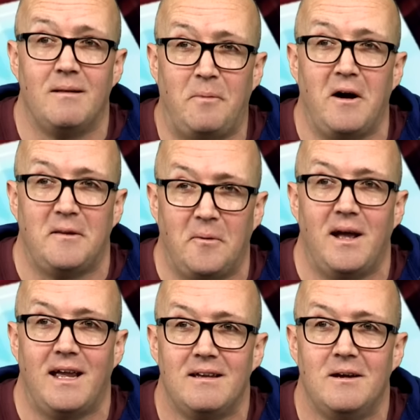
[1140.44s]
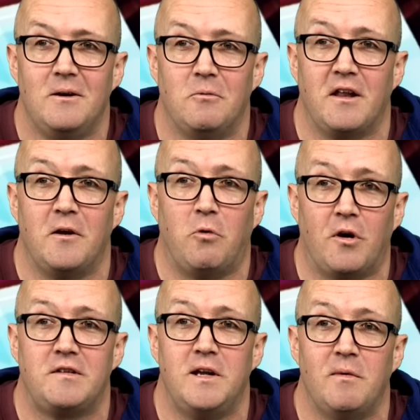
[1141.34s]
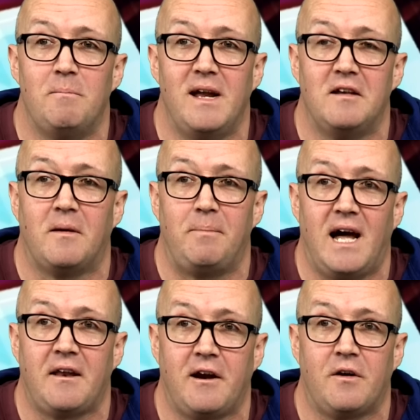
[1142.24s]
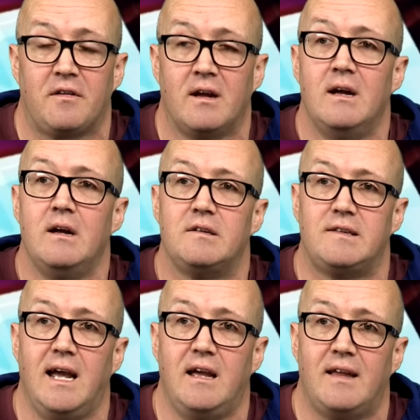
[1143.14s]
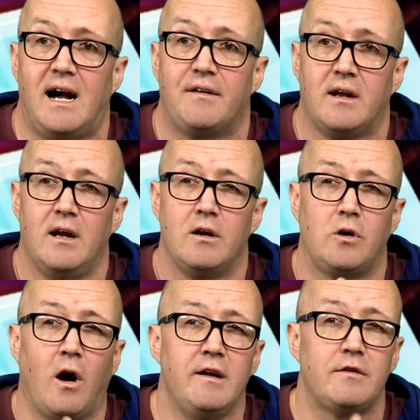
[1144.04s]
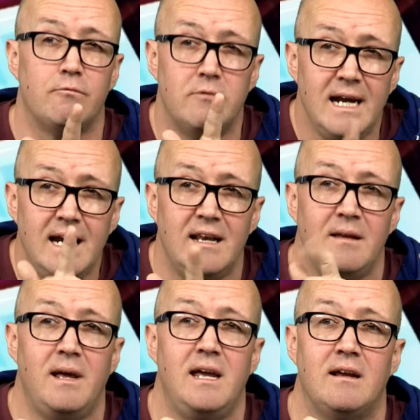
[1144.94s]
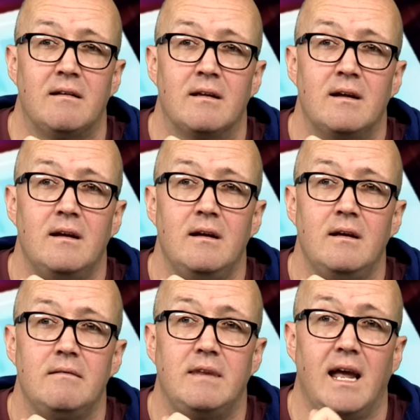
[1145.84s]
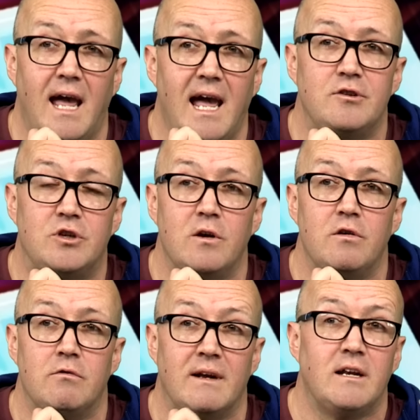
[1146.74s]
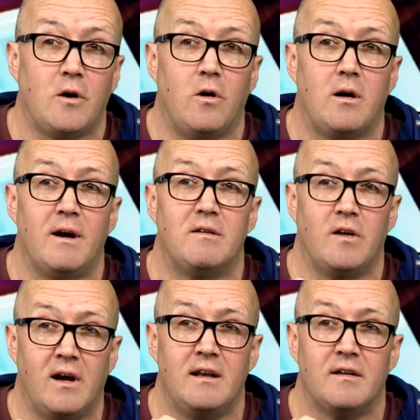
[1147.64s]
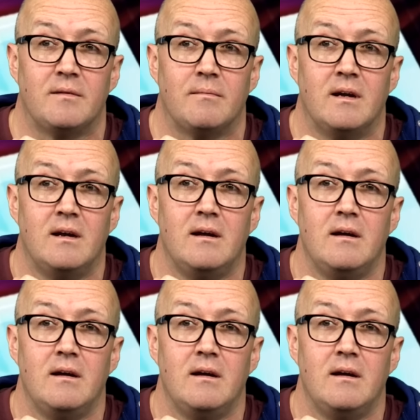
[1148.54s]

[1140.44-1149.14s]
by the way, one of the worst human beings on planet Earth, say that guys really mean they hate Jews when they talk about Zionism. Ah,